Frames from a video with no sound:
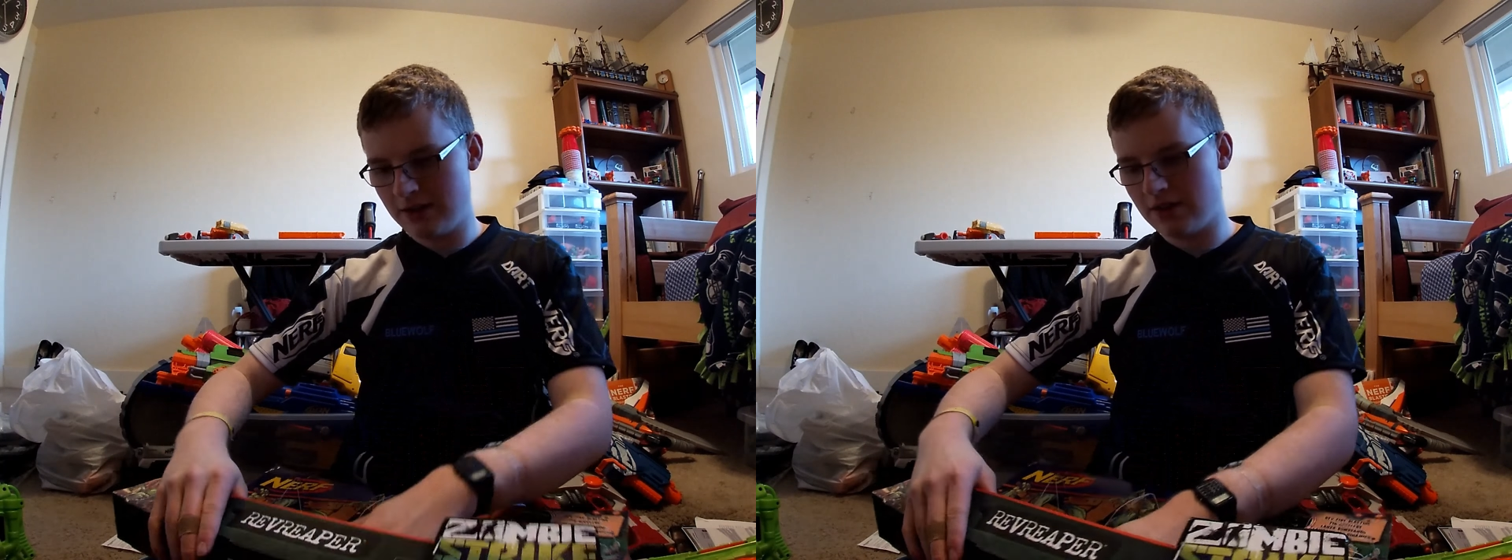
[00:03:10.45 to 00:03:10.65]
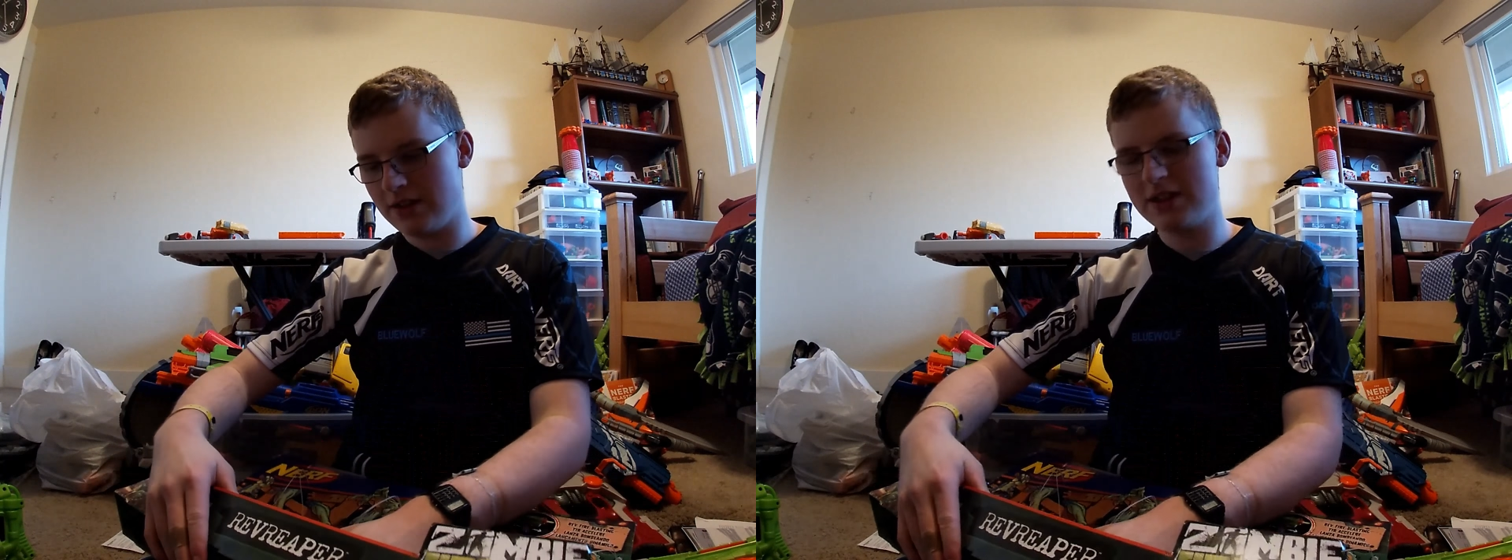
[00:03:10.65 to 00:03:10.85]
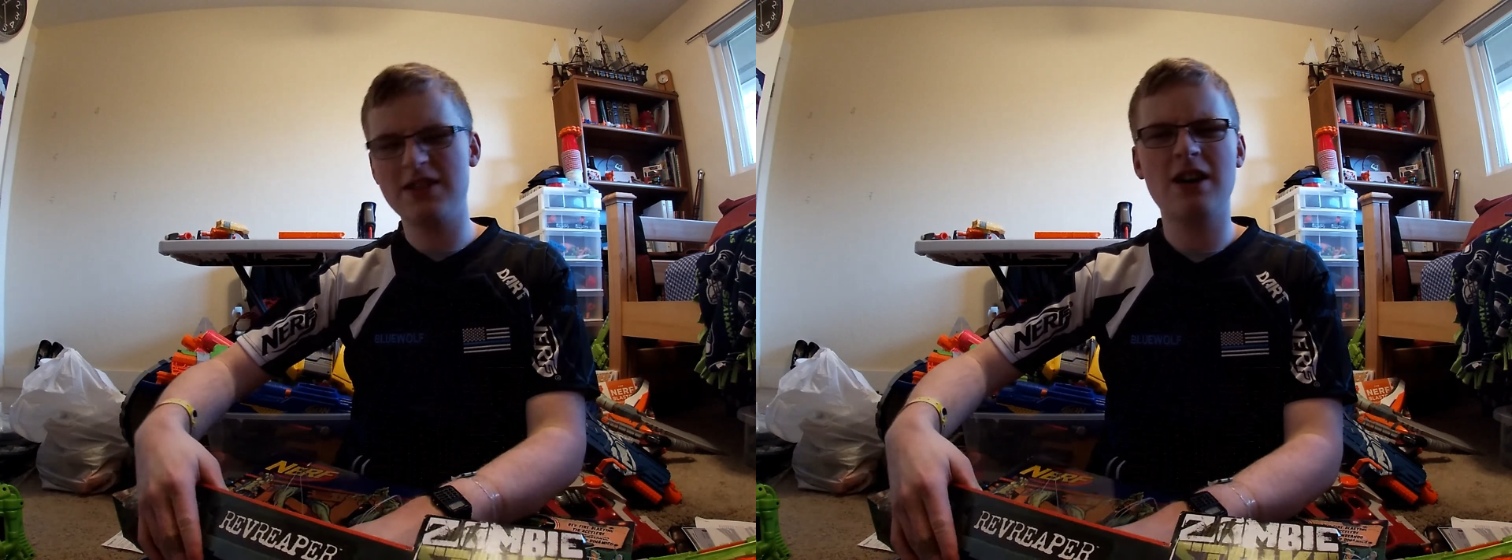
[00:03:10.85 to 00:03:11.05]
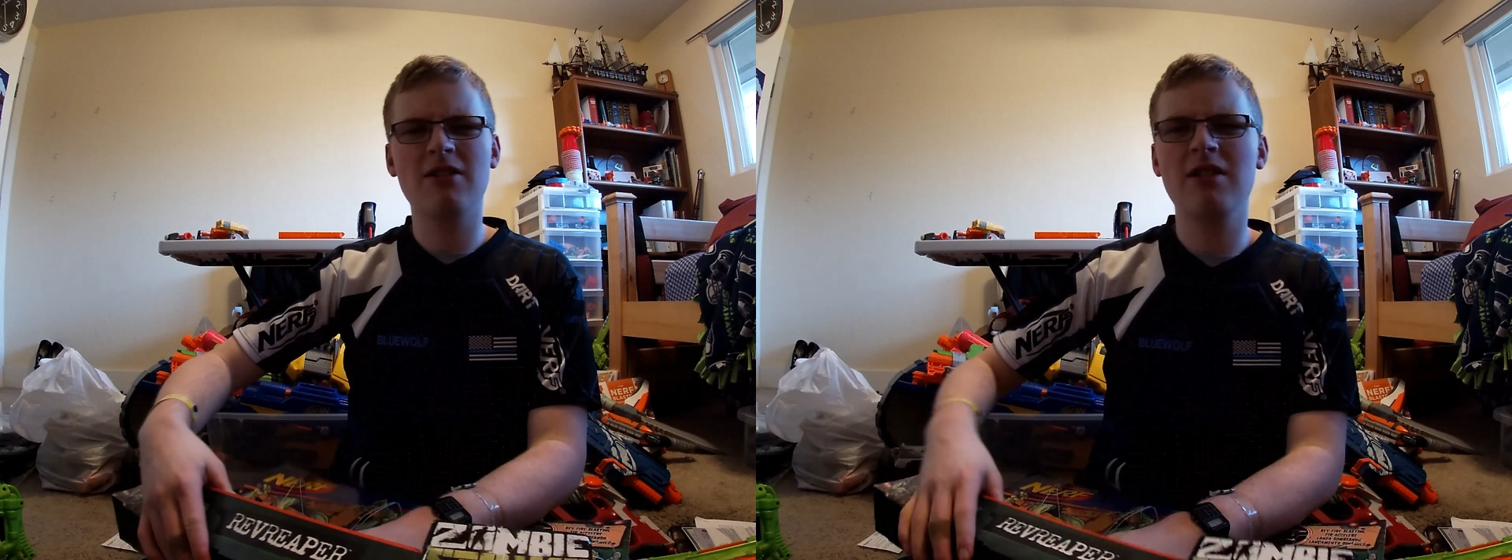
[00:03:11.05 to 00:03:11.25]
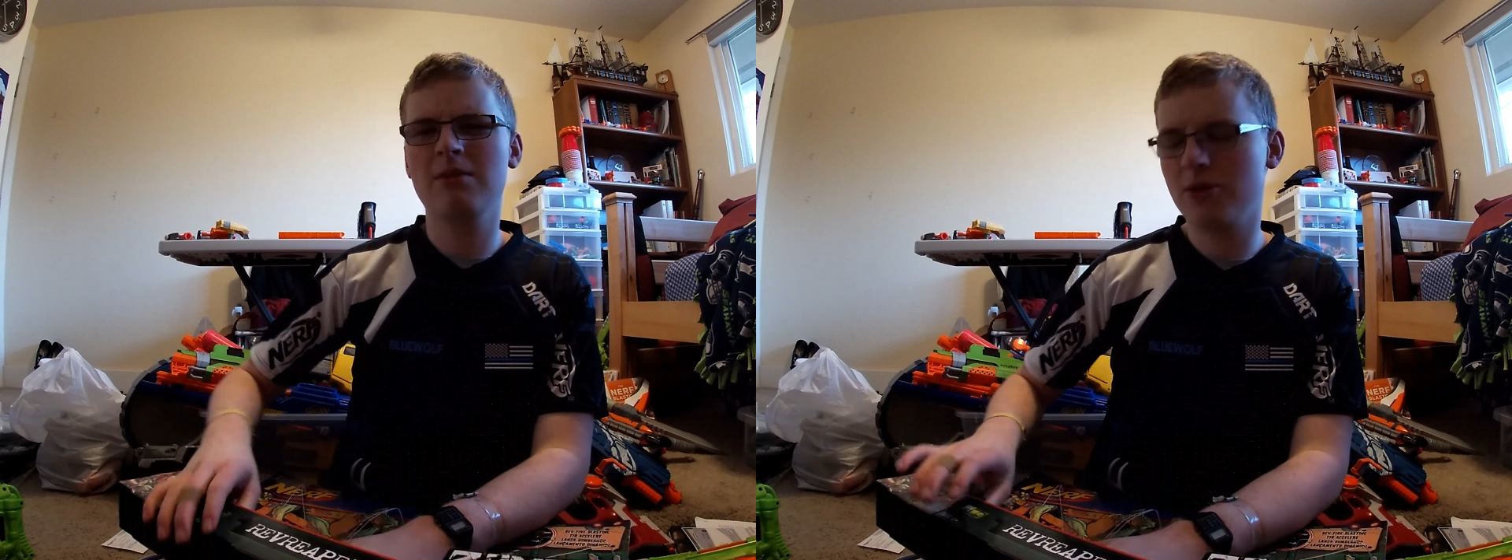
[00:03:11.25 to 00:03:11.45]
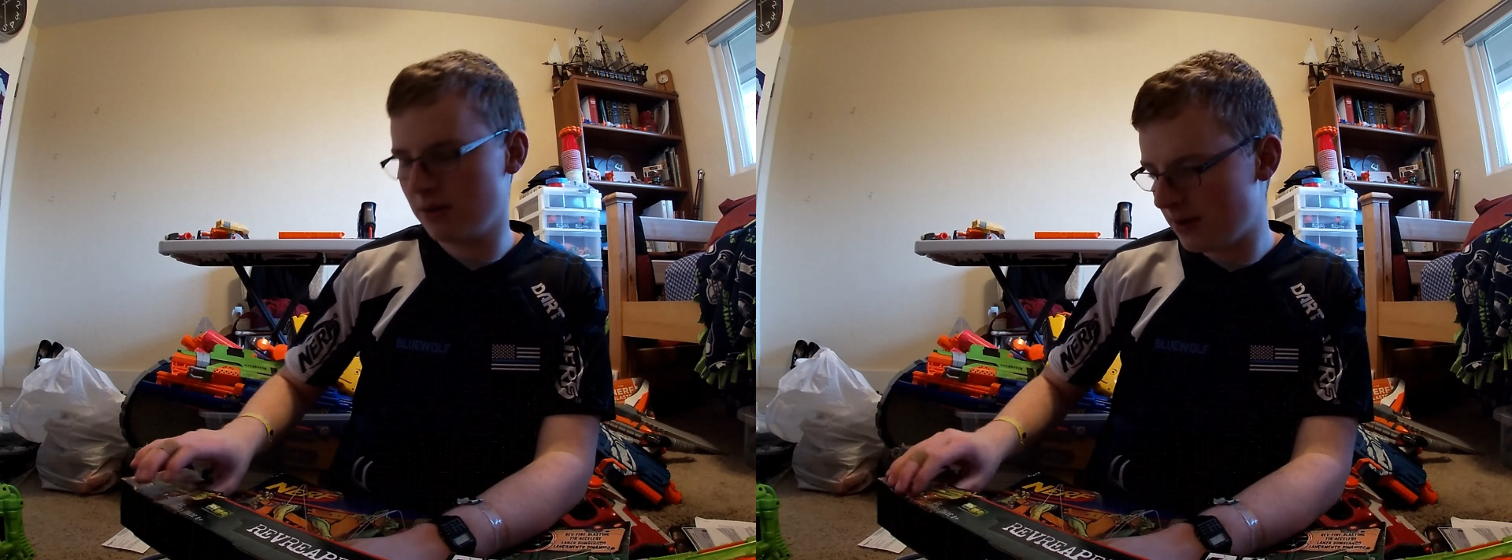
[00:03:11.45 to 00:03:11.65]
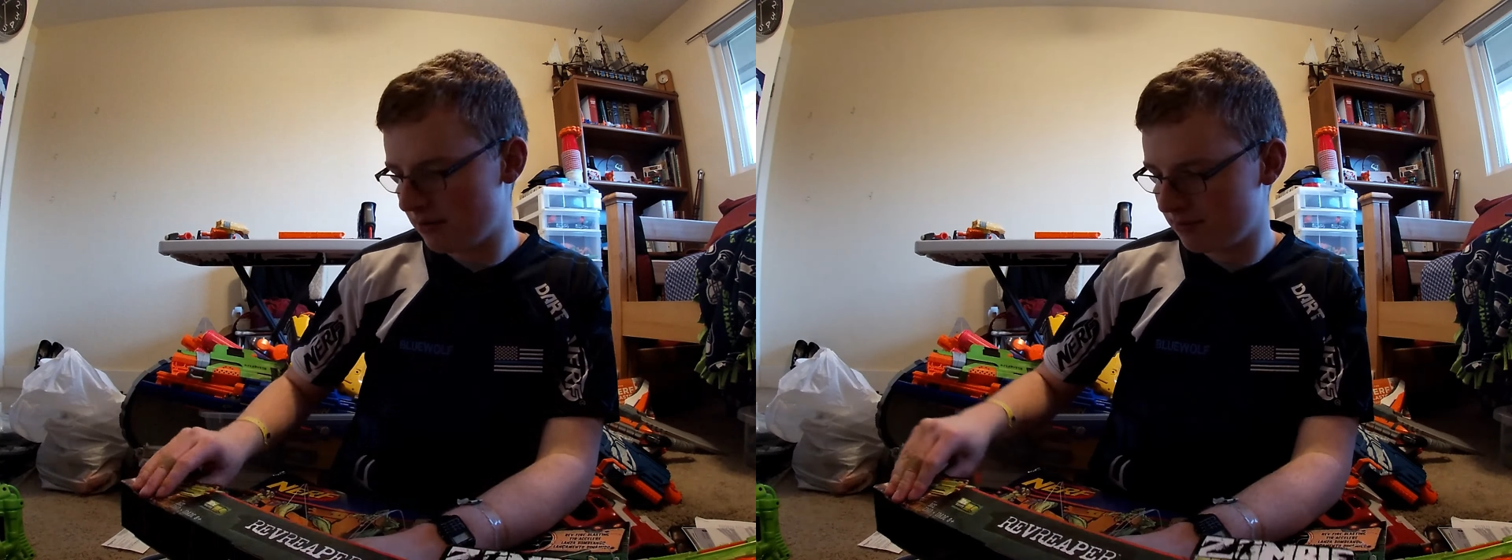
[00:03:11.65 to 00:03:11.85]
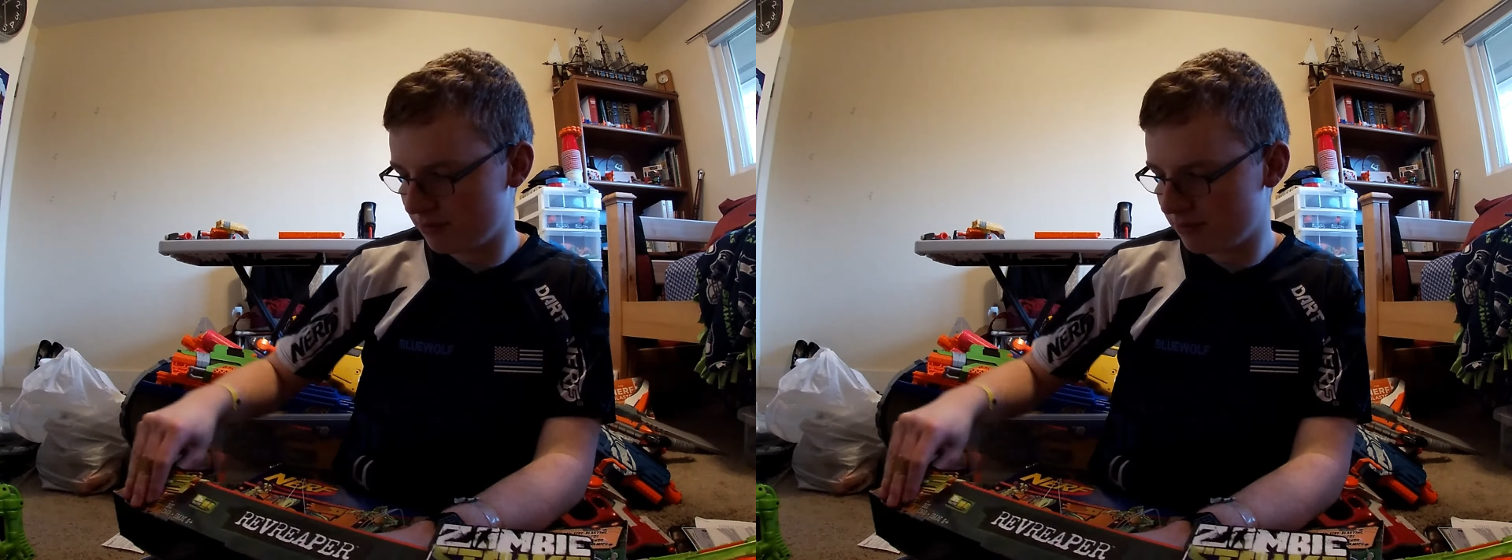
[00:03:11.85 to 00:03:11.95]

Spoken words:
And let's talk a little more about